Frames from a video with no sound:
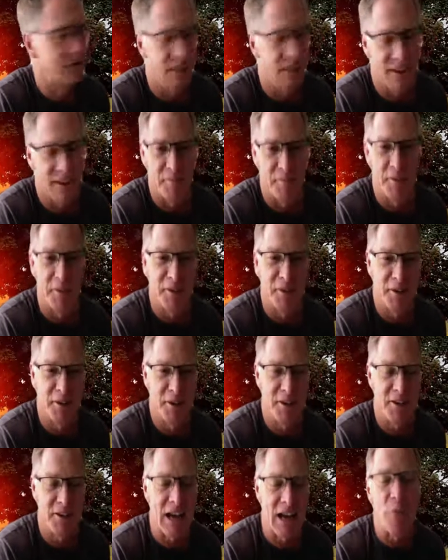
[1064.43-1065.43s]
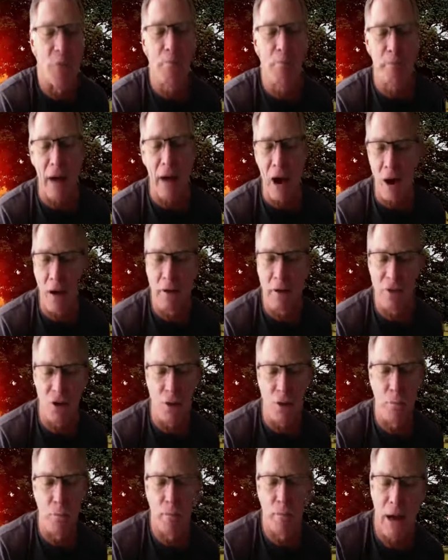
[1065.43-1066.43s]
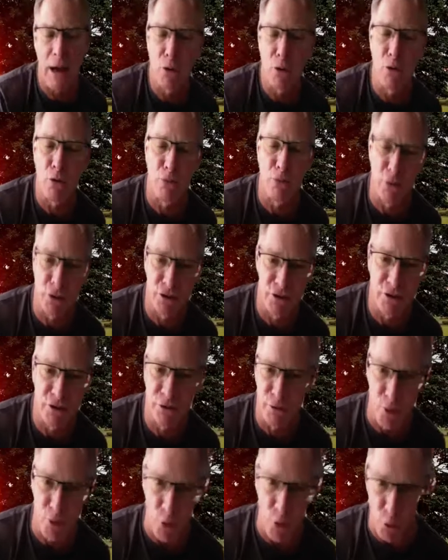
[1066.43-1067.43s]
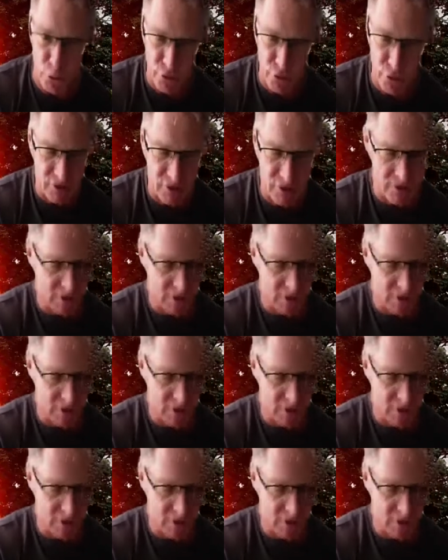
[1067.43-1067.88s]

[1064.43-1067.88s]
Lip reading: It's called Power versus Force,